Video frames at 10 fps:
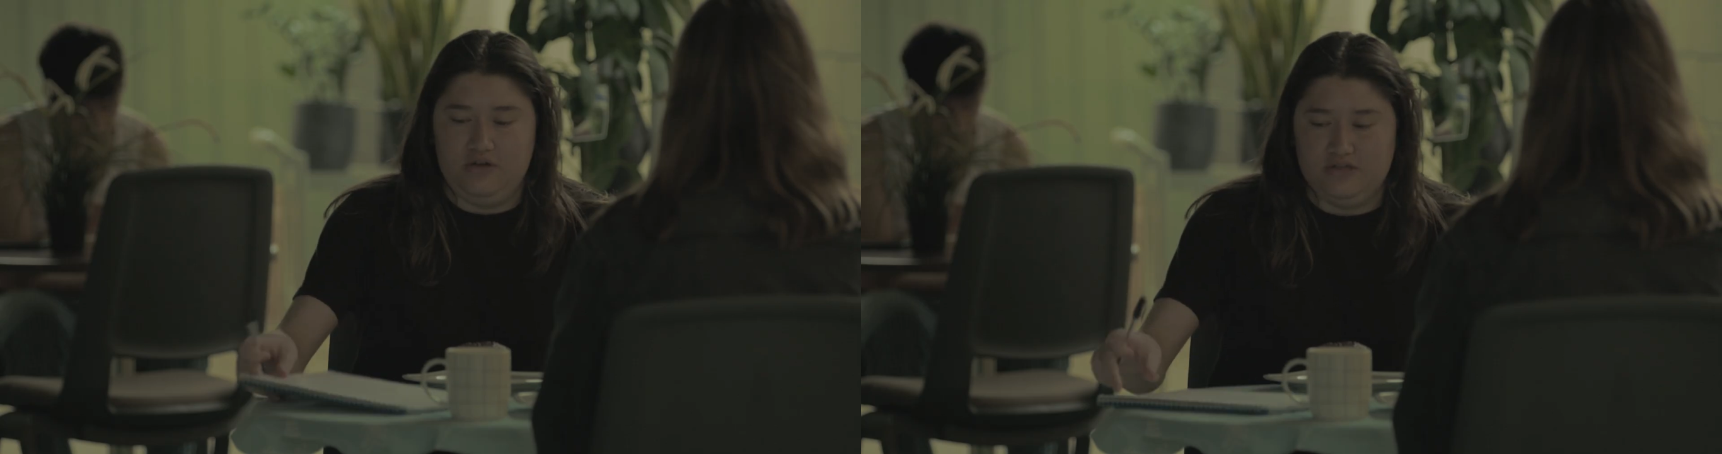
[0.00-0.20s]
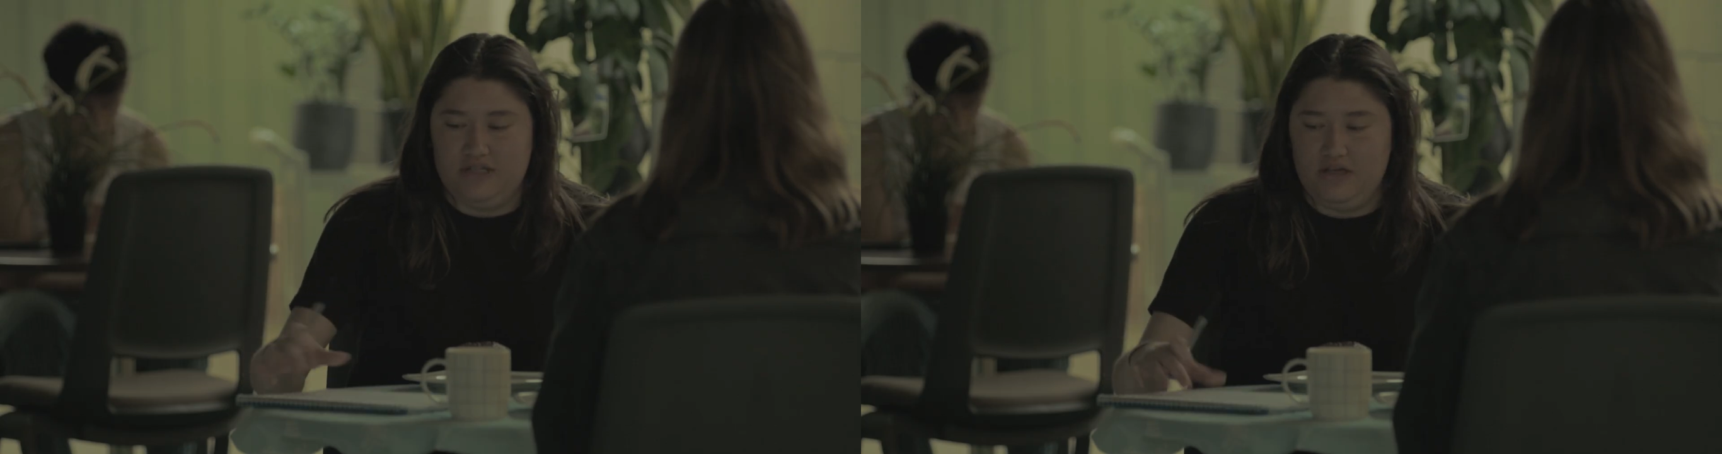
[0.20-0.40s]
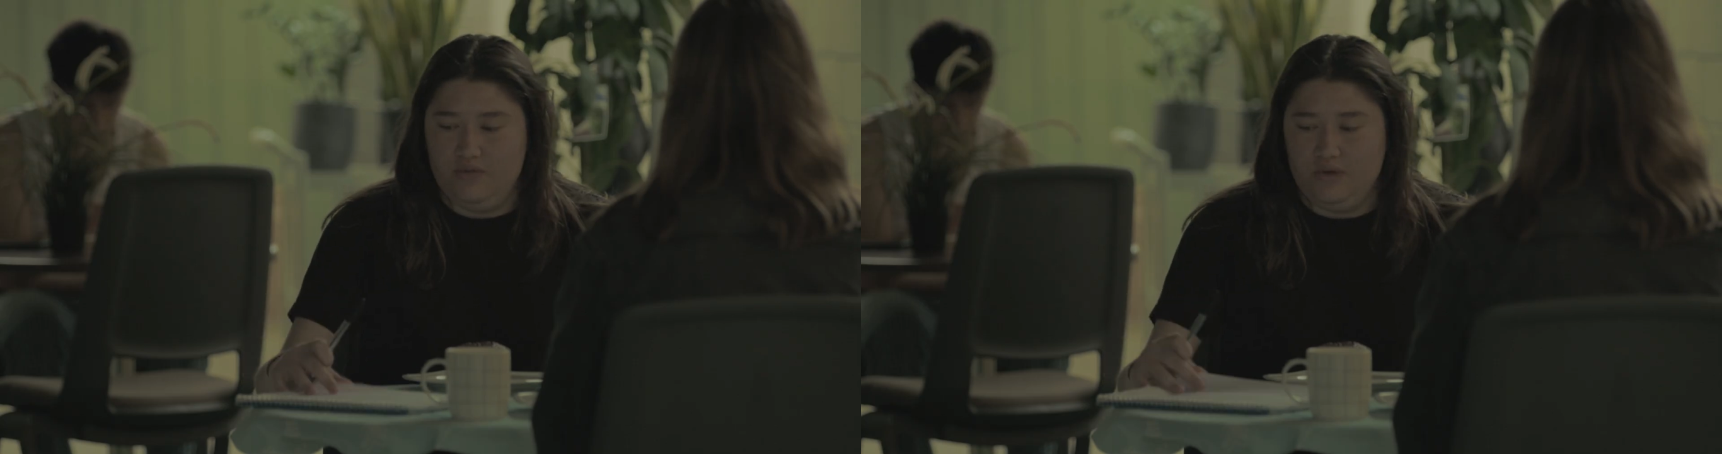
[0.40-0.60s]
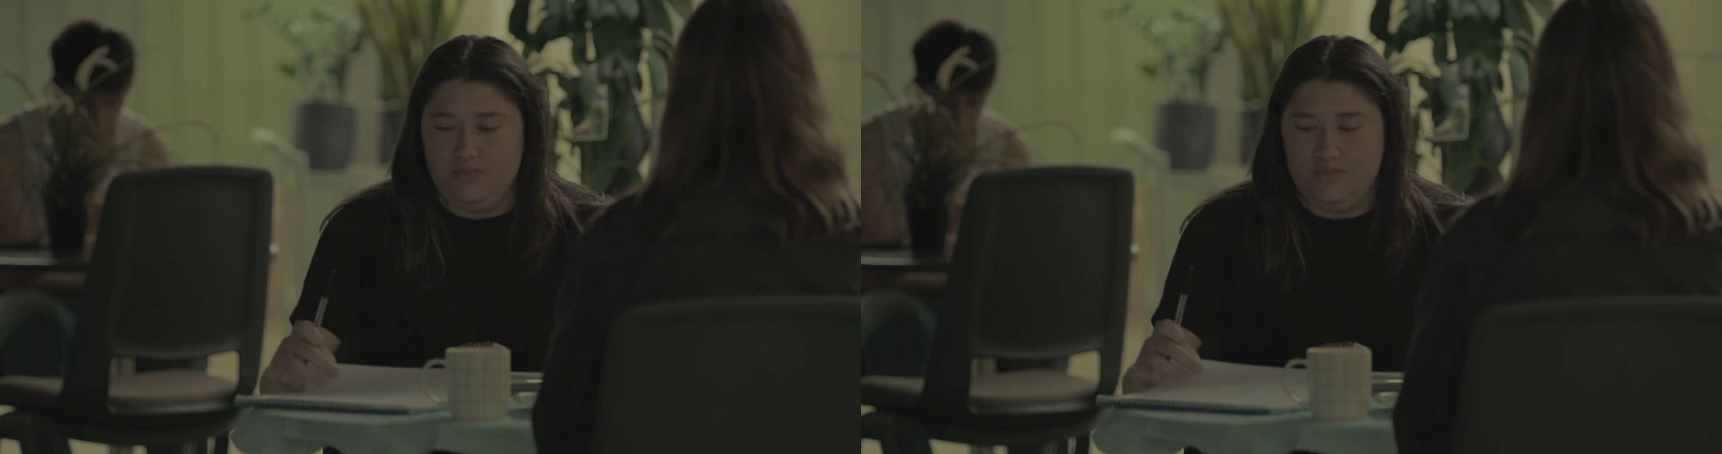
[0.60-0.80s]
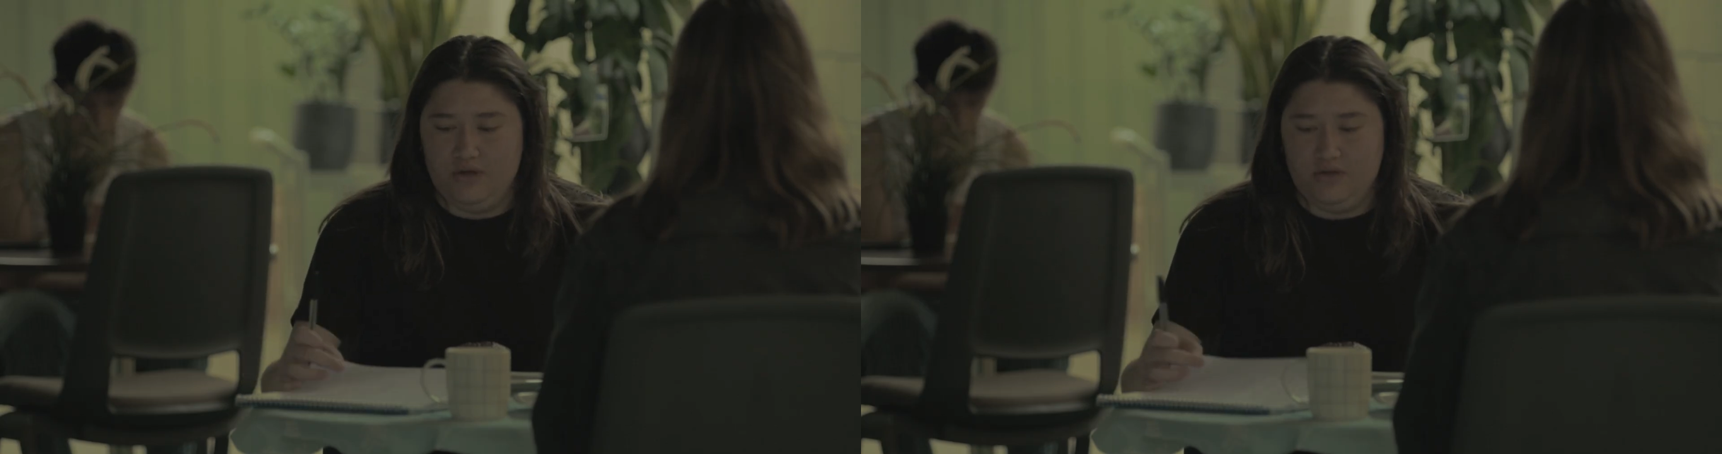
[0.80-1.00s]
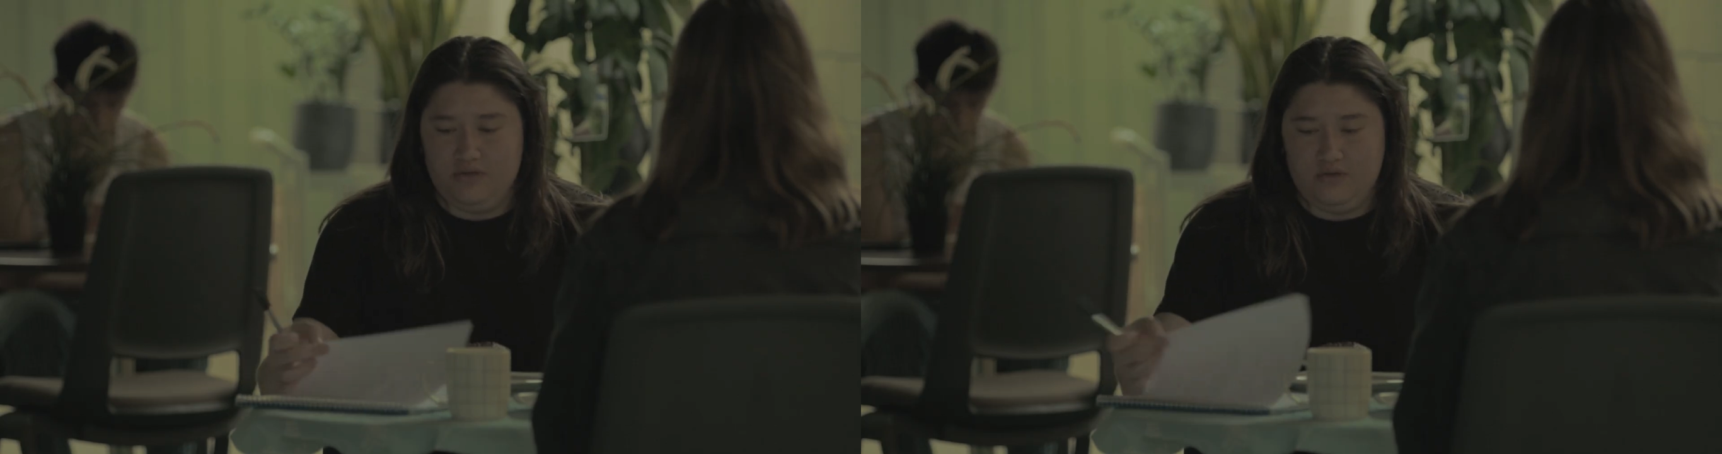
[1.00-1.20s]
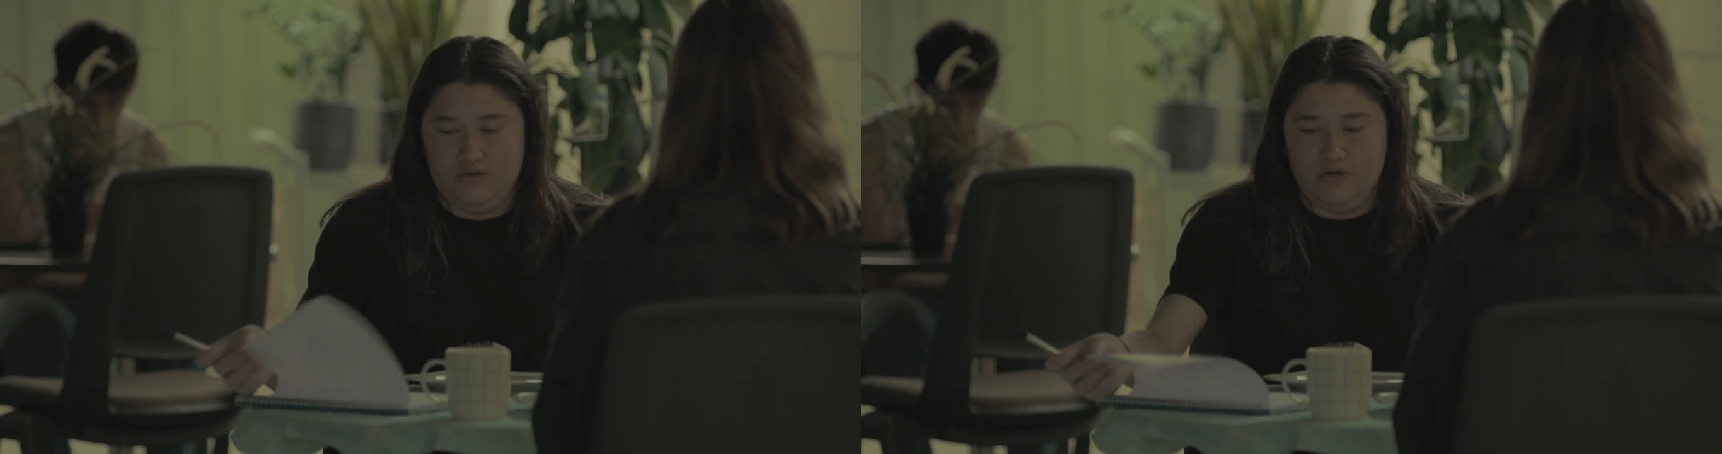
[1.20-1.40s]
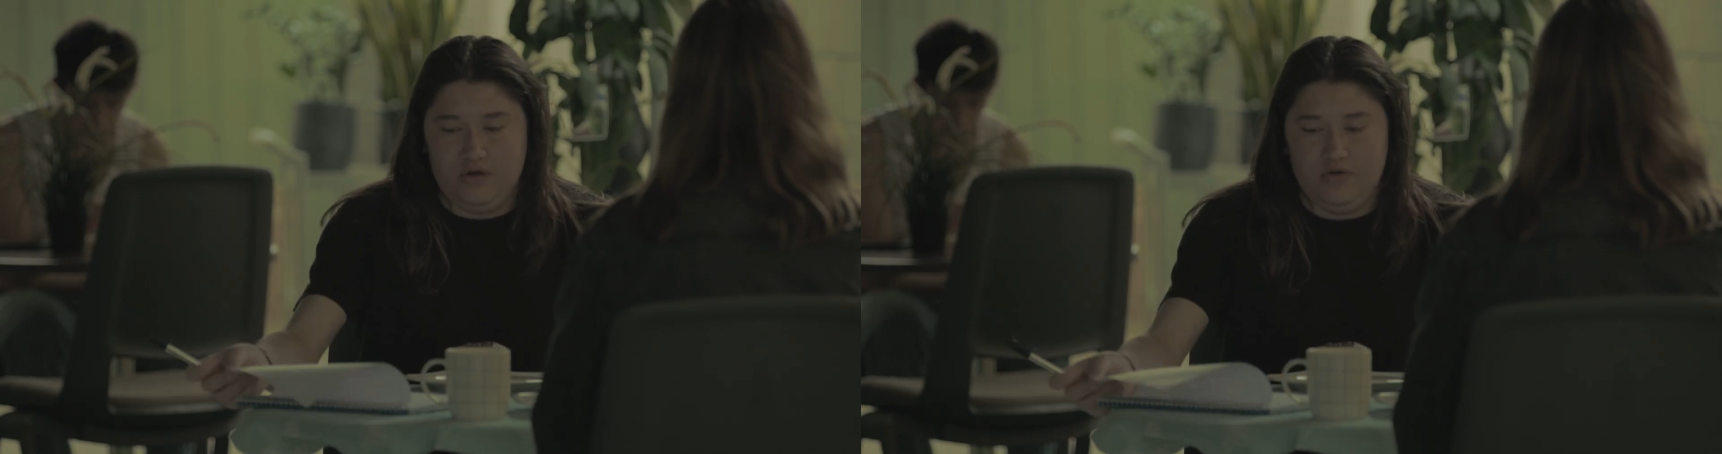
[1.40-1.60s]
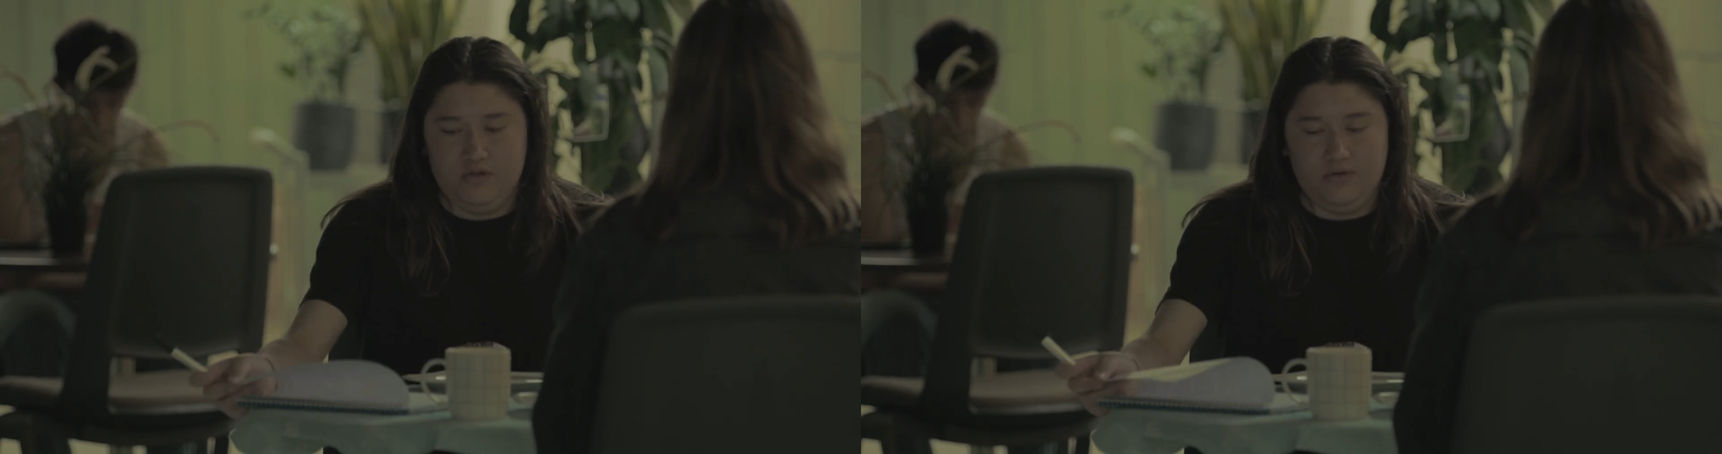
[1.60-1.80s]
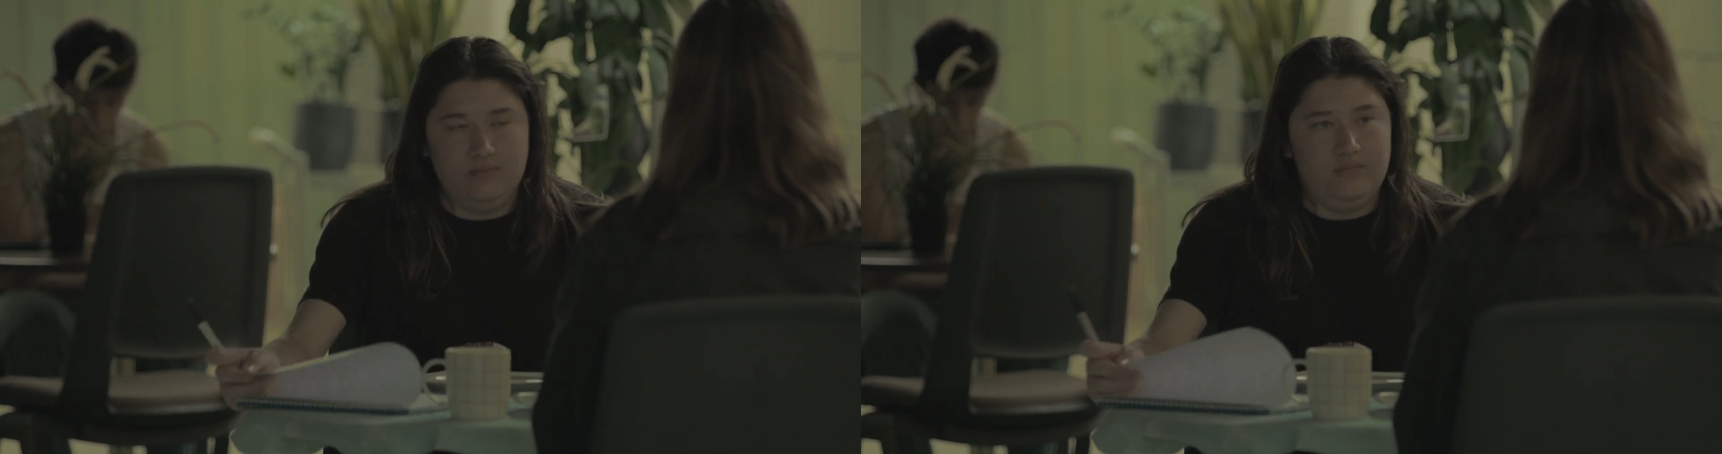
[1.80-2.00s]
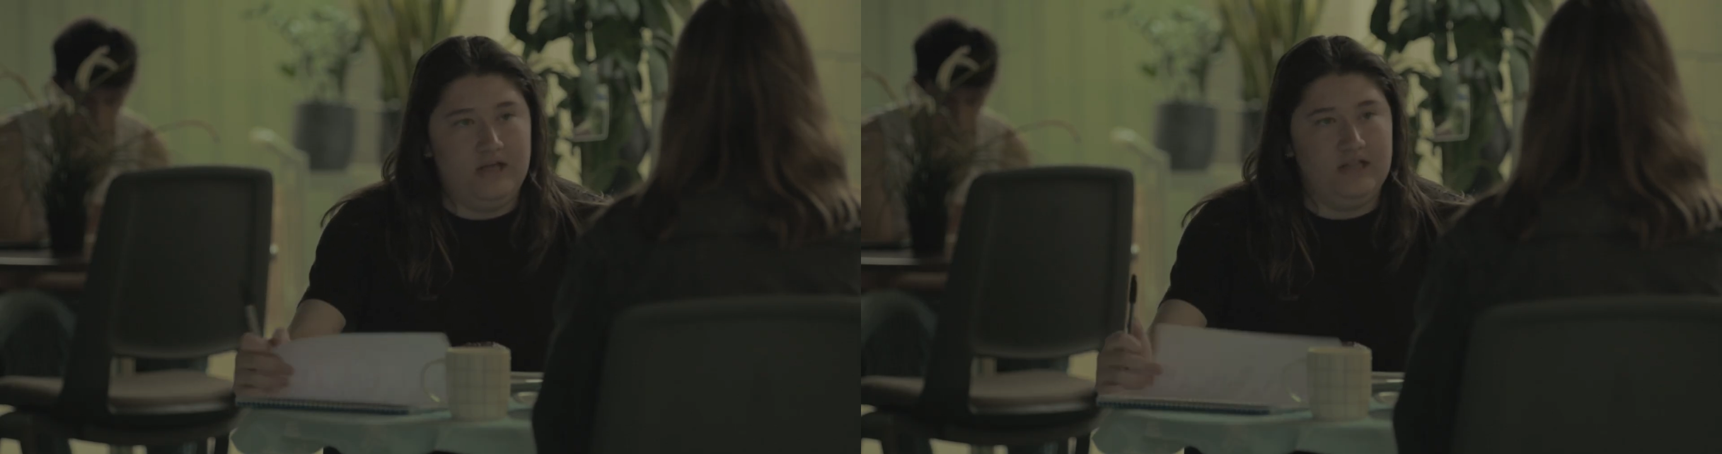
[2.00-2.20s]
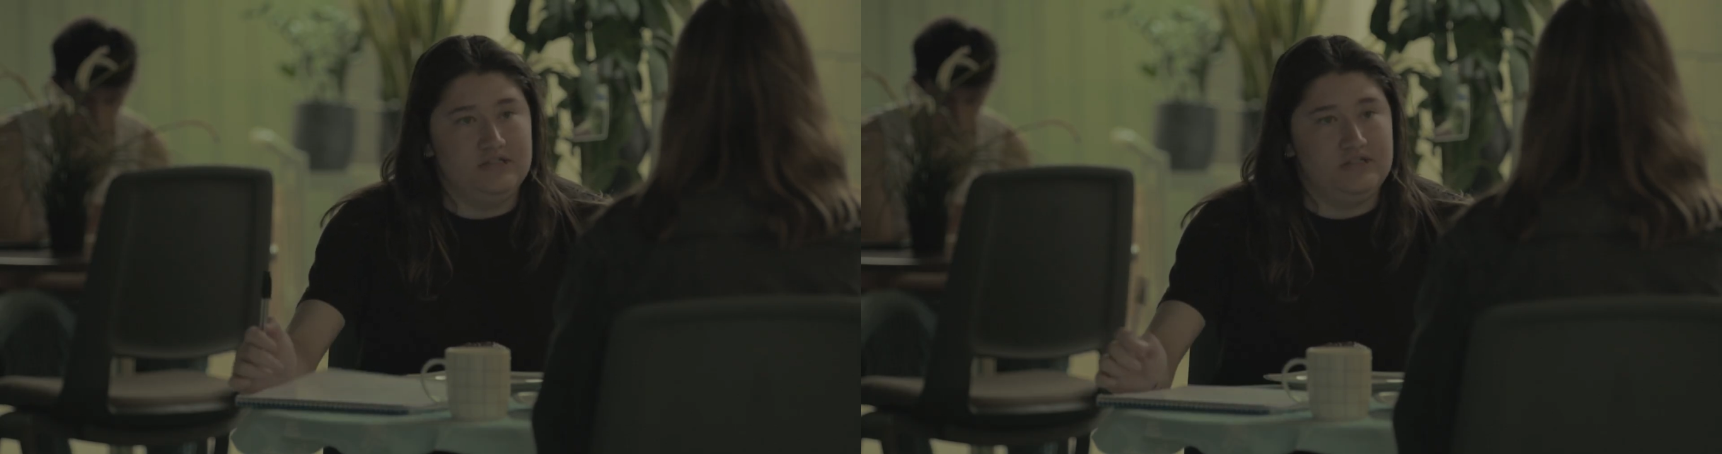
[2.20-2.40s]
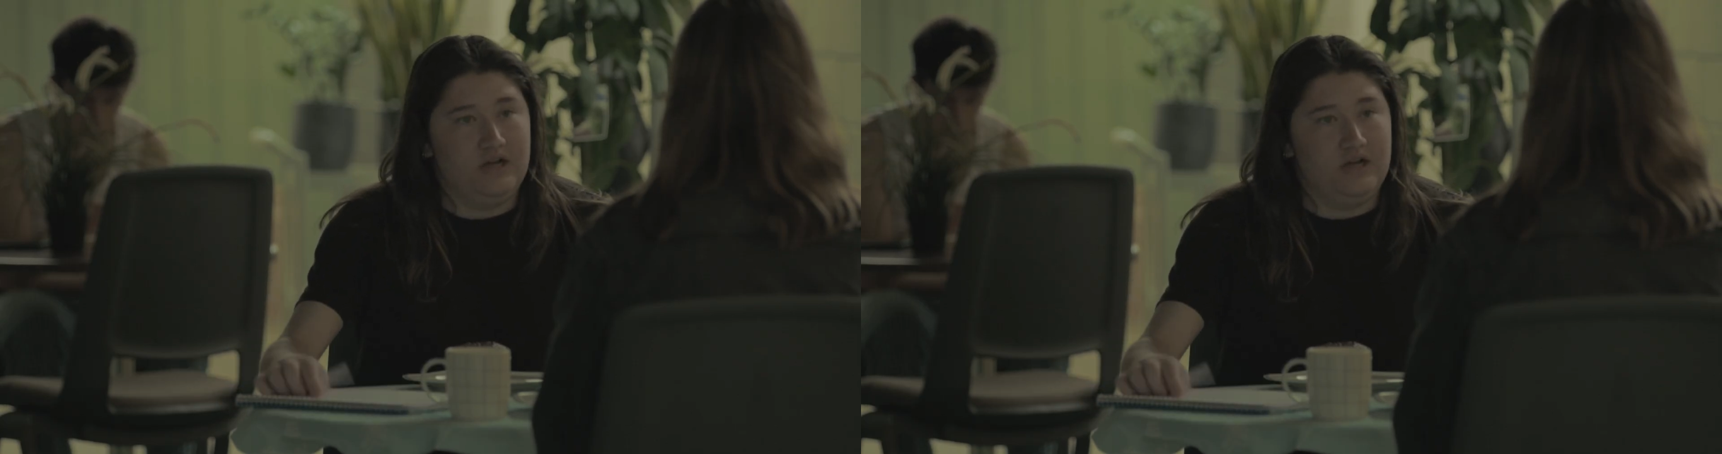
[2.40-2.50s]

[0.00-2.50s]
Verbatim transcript: and I was thinking we could both go over them and then